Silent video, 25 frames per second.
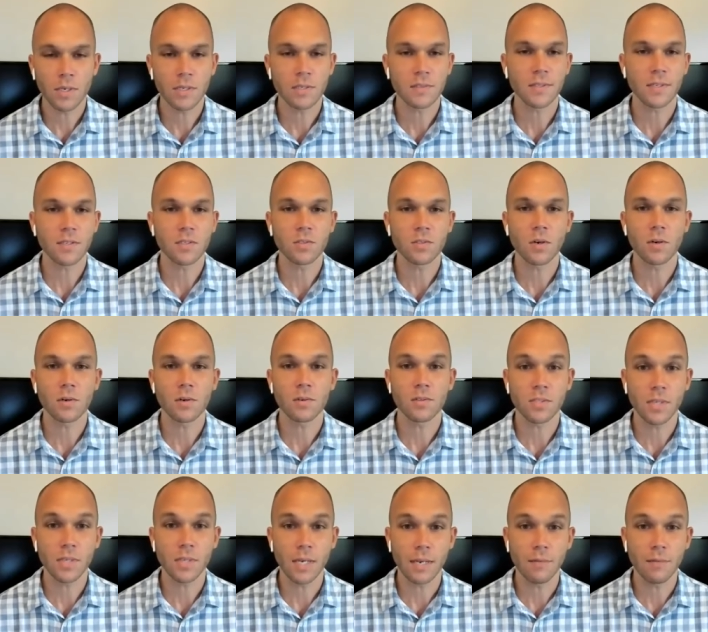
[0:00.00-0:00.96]
they start
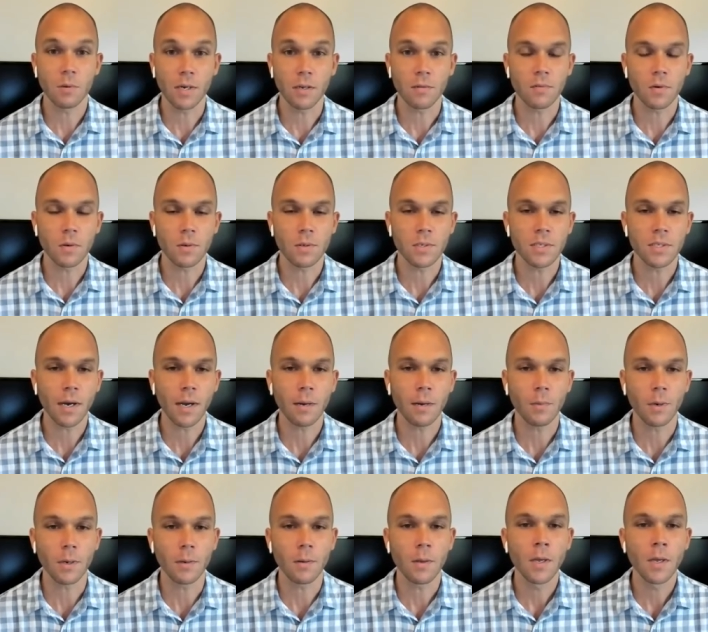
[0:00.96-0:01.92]
saving money for
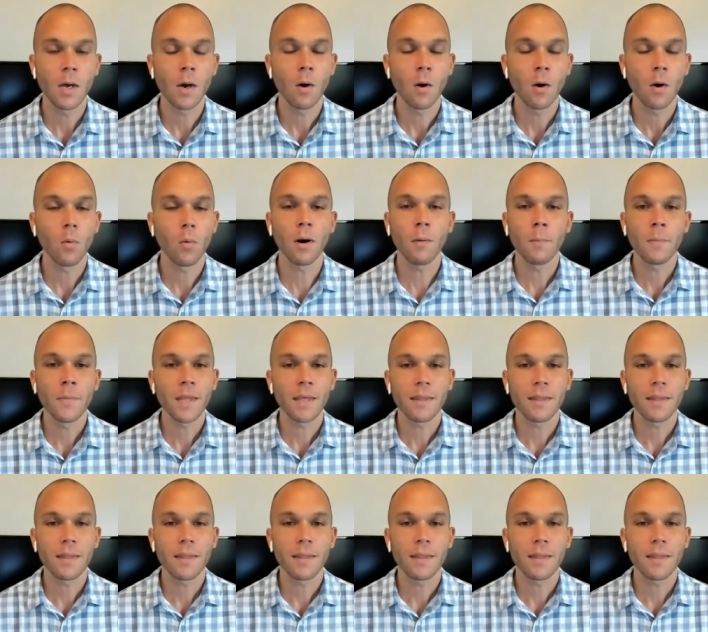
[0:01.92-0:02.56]
retirement. Well,